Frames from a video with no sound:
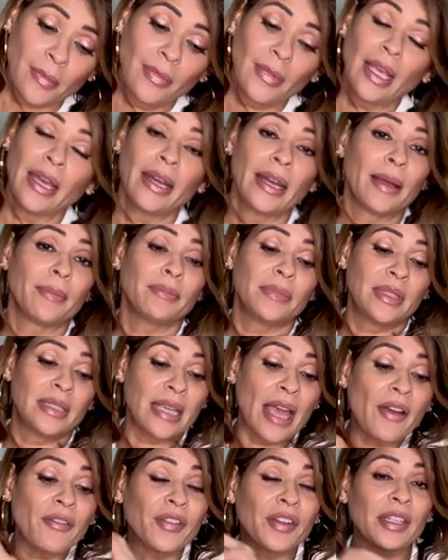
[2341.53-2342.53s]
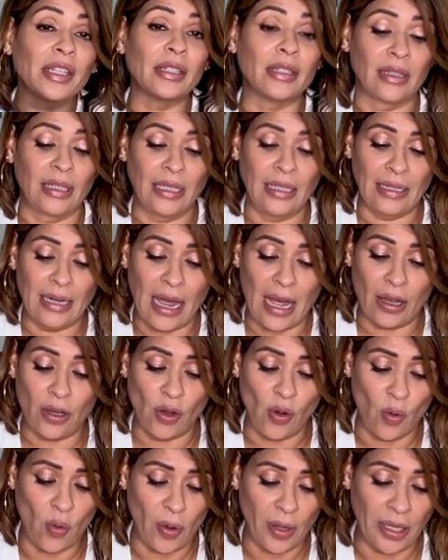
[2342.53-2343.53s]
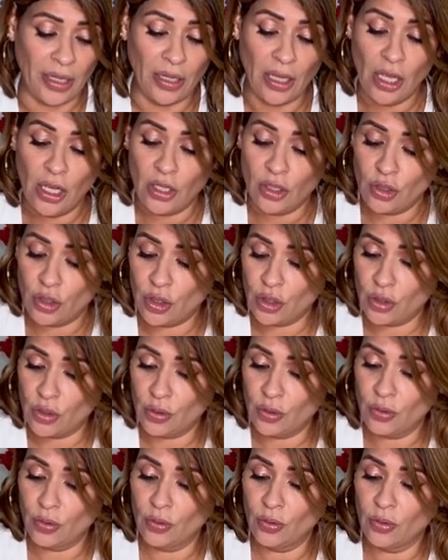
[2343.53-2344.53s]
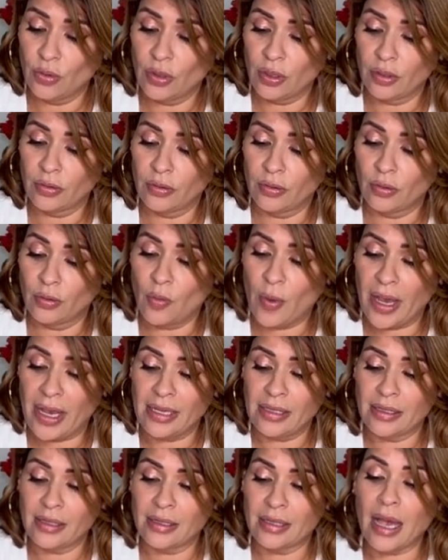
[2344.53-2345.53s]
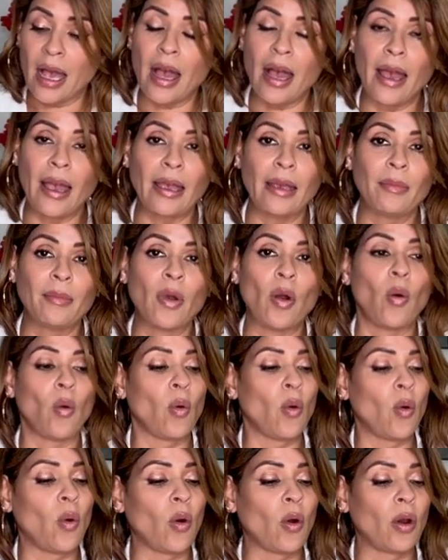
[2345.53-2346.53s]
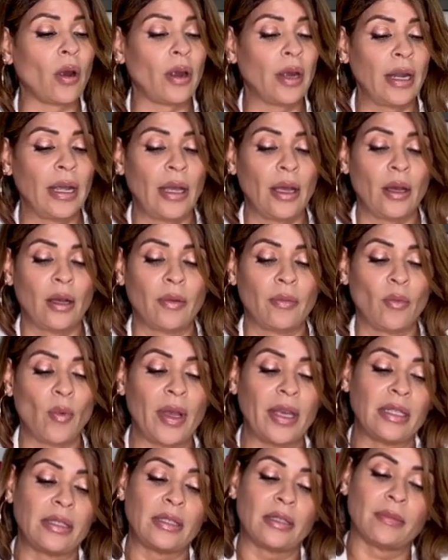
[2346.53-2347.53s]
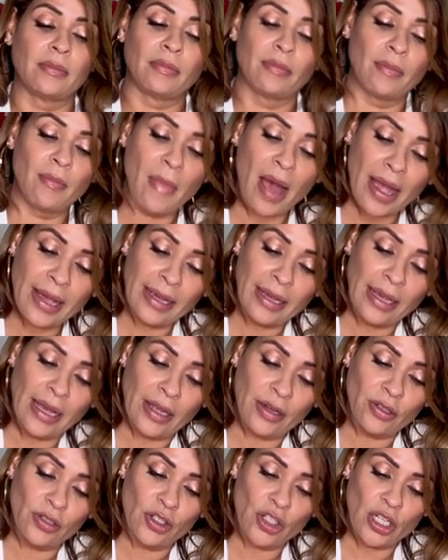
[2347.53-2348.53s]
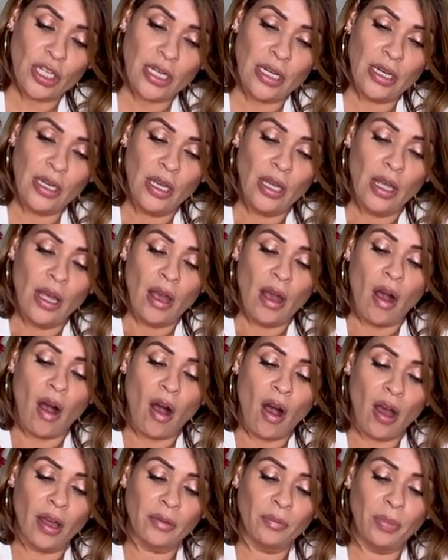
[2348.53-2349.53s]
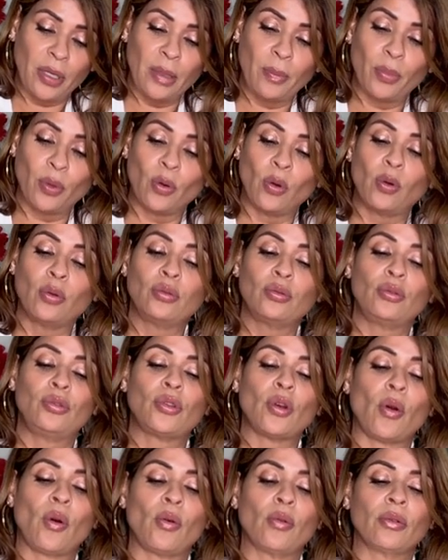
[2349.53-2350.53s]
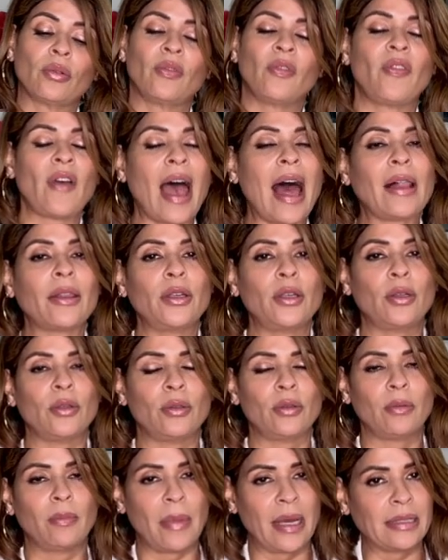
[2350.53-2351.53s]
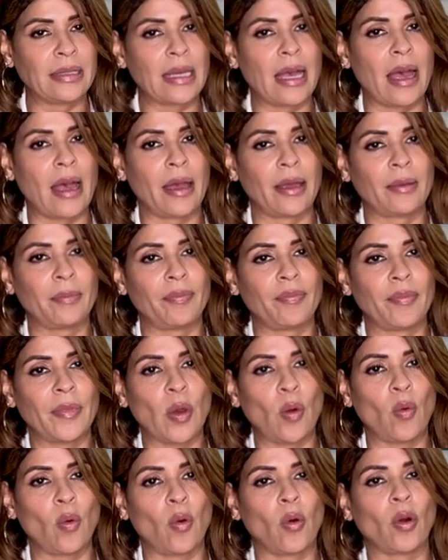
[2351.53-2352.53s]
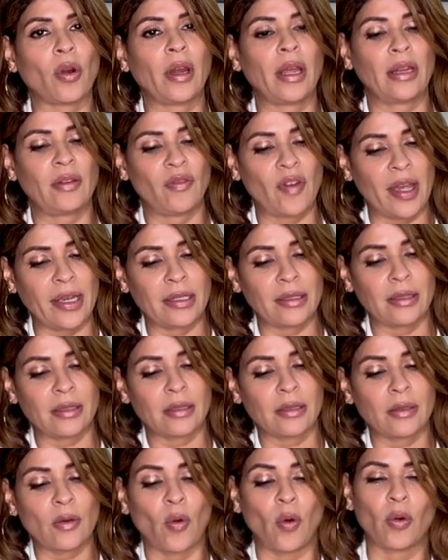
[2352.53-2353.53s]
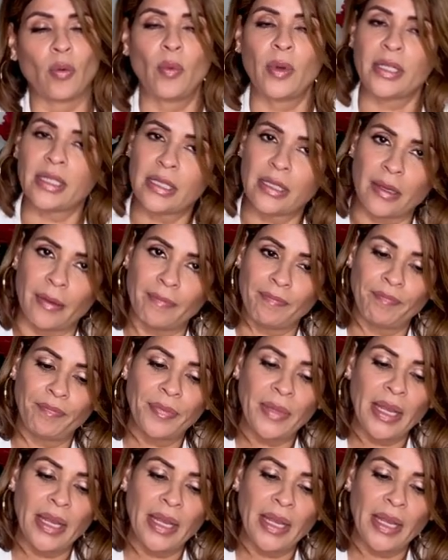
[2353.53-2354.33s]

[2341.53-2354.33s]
And I'm definitely not going to waste time or waste my energy on people who don't value my time or advice or wisdom.